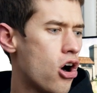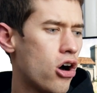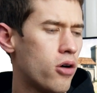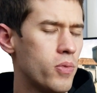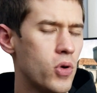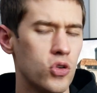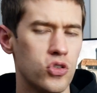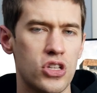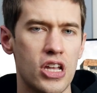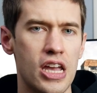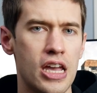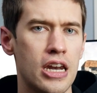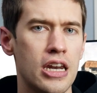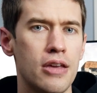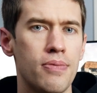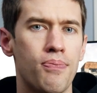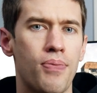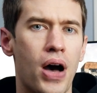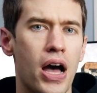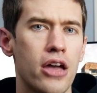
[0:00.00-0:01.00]
almost
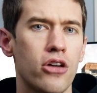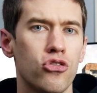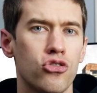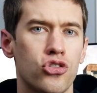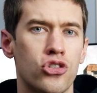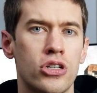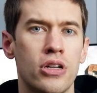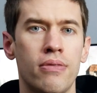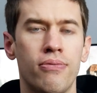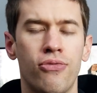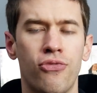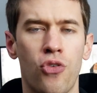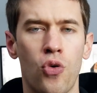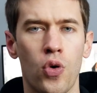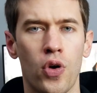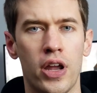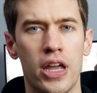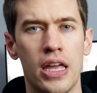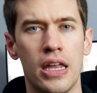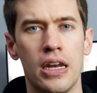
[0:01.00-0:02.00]
any BIOS chip
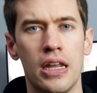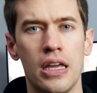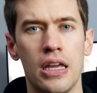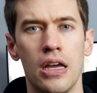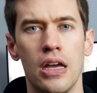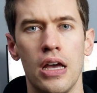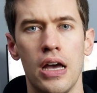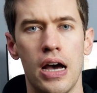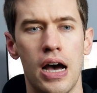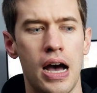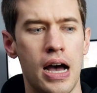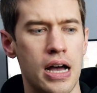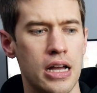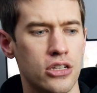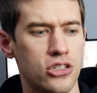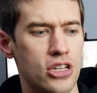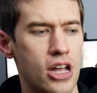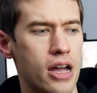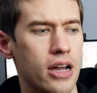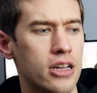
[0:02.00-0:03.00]
for any
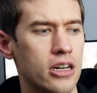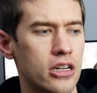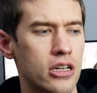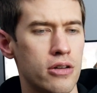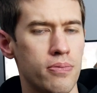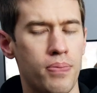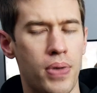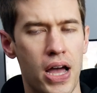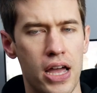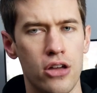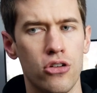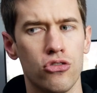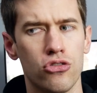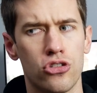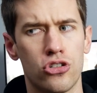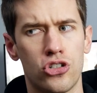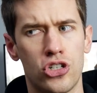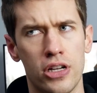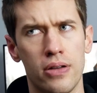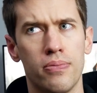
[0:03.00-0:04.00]
socketed
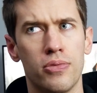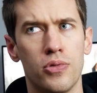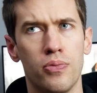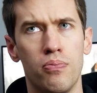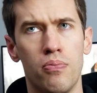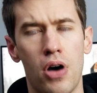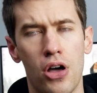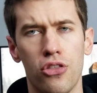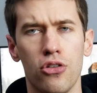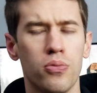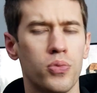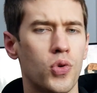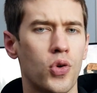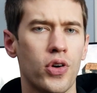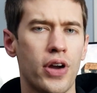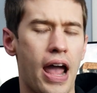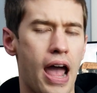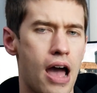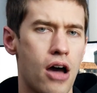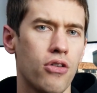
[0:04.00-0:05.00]
BIOS chipped
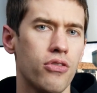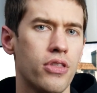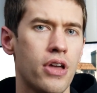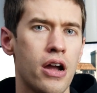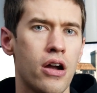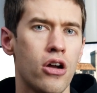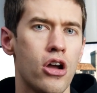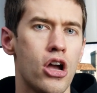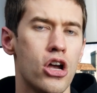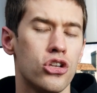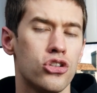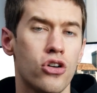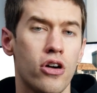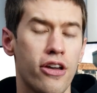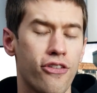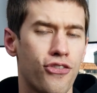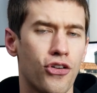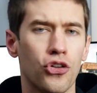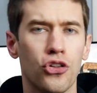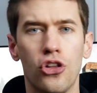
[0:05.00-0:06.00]
motherboard out there. So
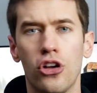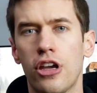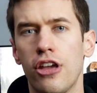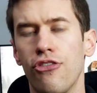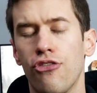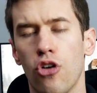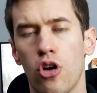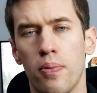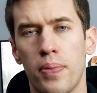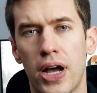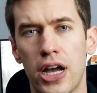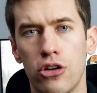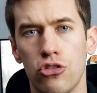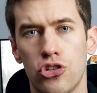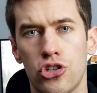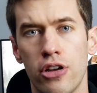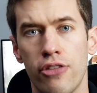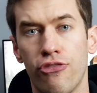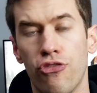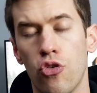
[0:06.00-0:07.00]
if you're looking for a
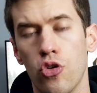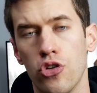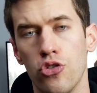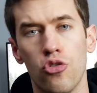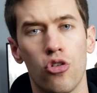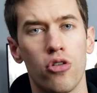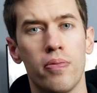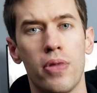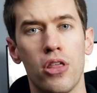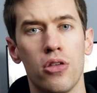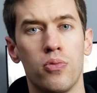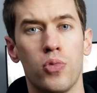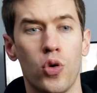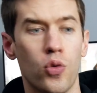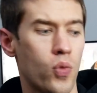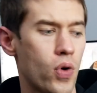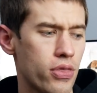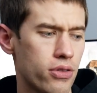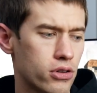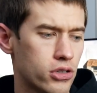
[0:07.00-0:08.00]
BIOS chip for your
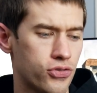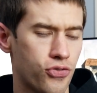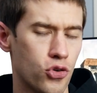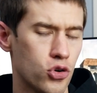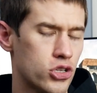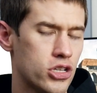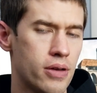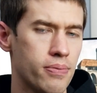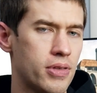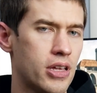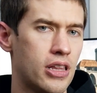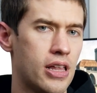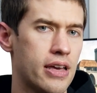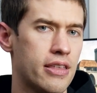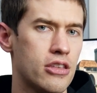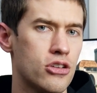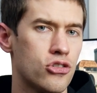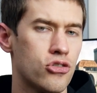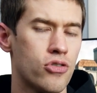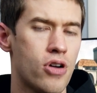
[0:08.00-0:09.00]
motherboard, whether it's for something
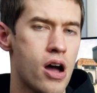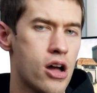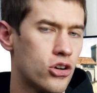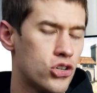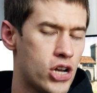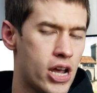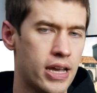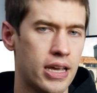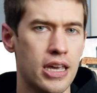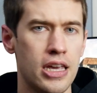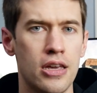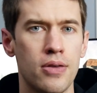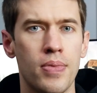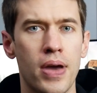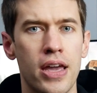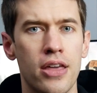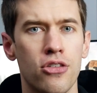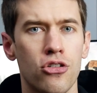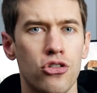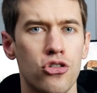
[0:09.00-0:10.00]
like this or not, check
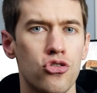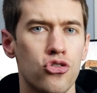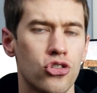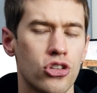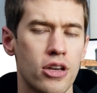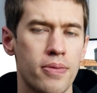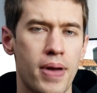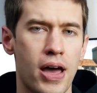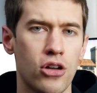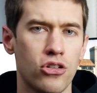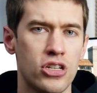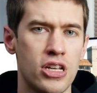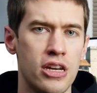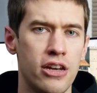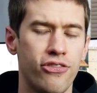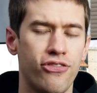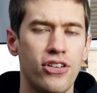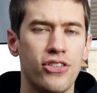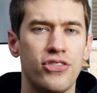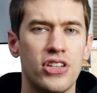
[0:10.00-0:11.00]
eBay. They're usually about
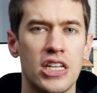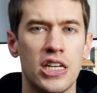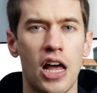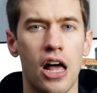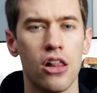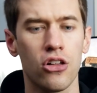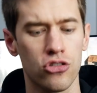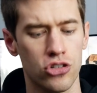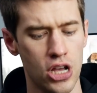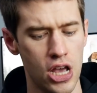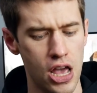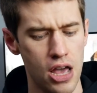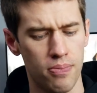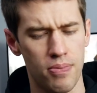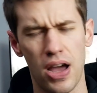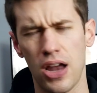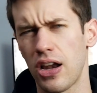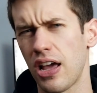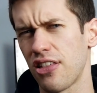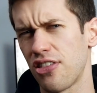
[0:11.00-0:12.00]
$10 to $15.
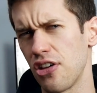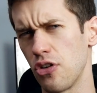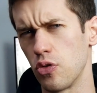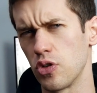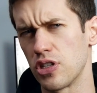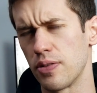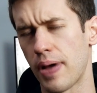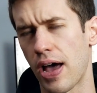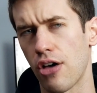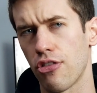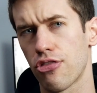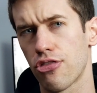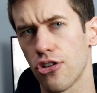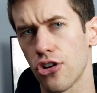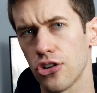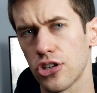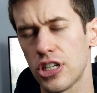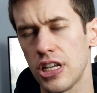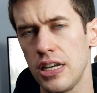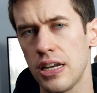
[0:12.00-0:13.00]
Mine, I think, was about
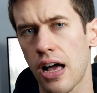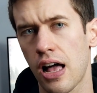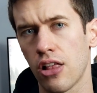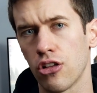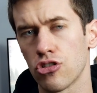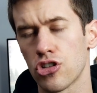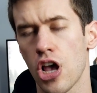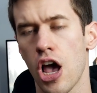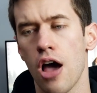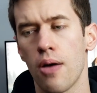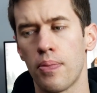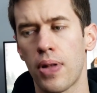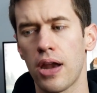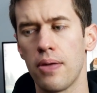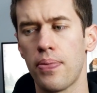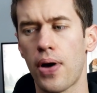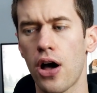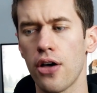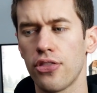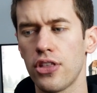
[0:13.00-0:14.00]
$13, but I
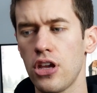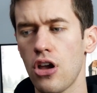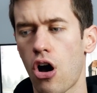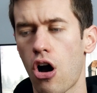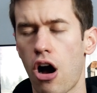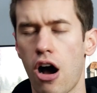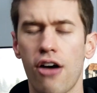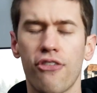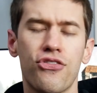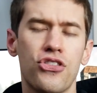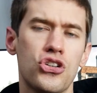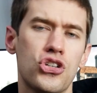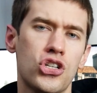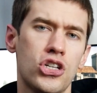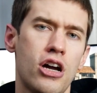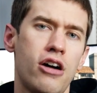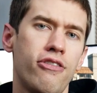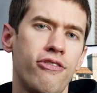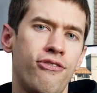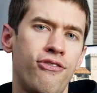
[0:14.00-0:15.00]
bought the
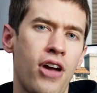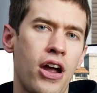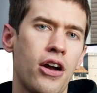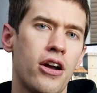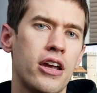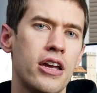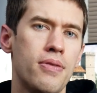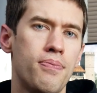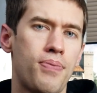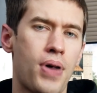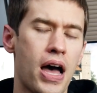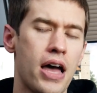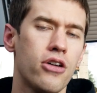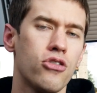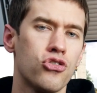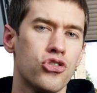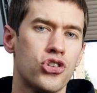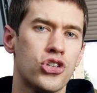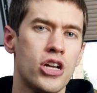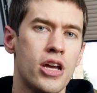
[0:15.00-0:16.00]
off-the-shelf variant
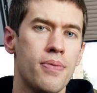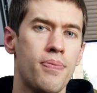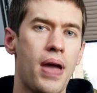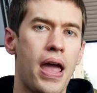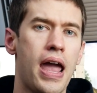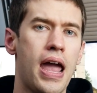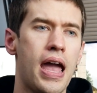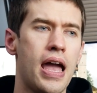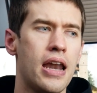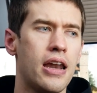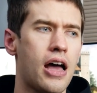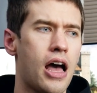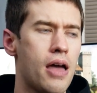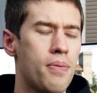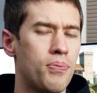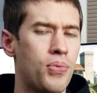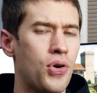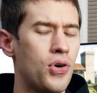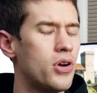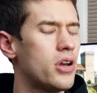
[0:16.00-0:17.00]
BIOS chip and
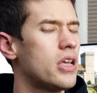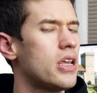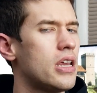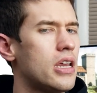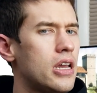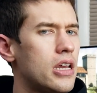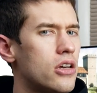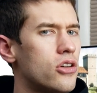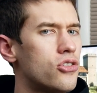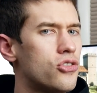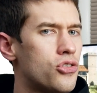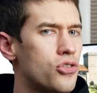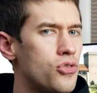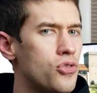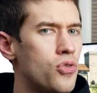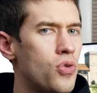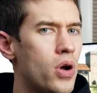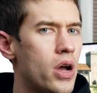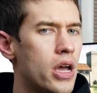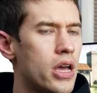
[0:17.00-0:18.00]
I put it
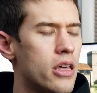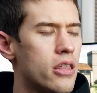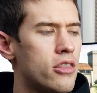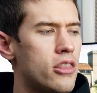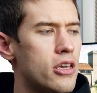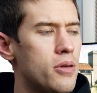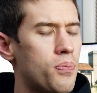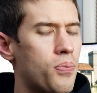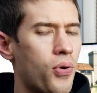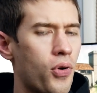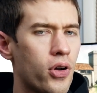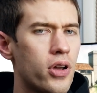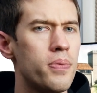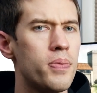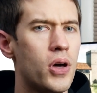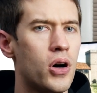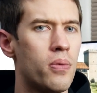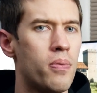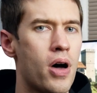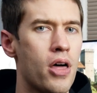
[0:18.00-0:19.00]
into the
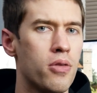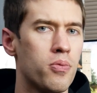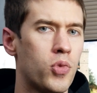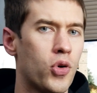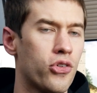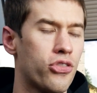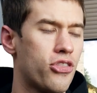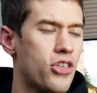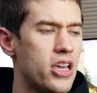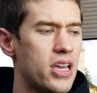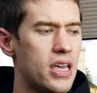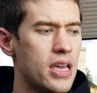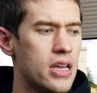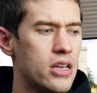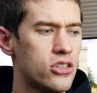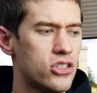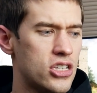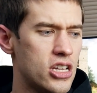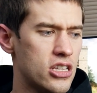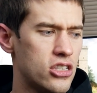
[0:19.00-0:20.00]
pre-built motherboard,
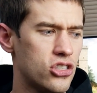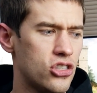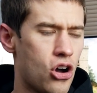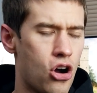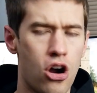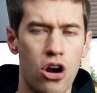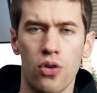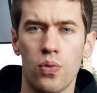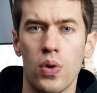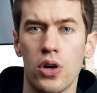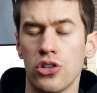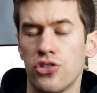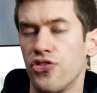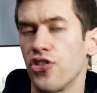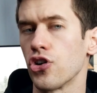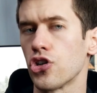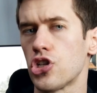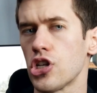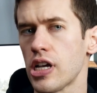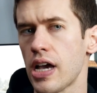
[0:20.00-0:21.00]
thinking since the hardware is
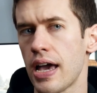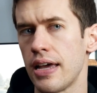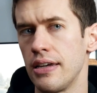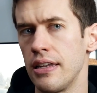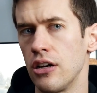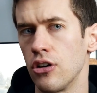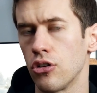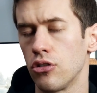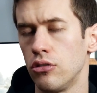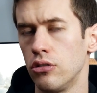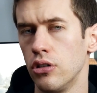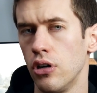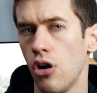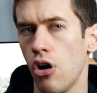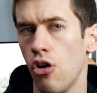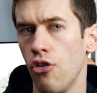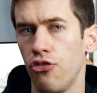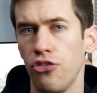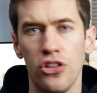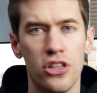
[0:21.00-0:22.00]
virtually identical,
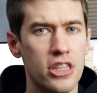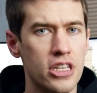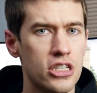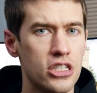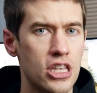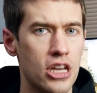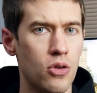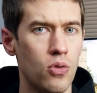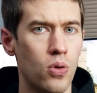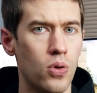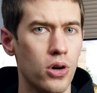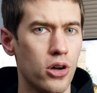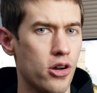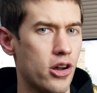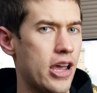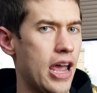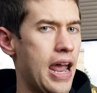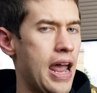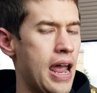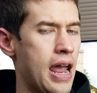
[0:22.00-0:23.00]
hopefully this thing will
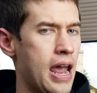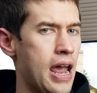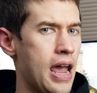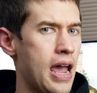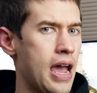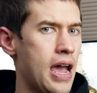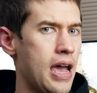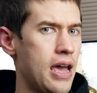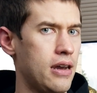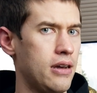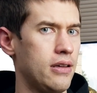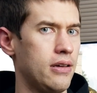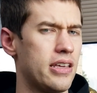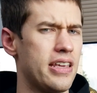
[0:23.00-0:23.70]
work. And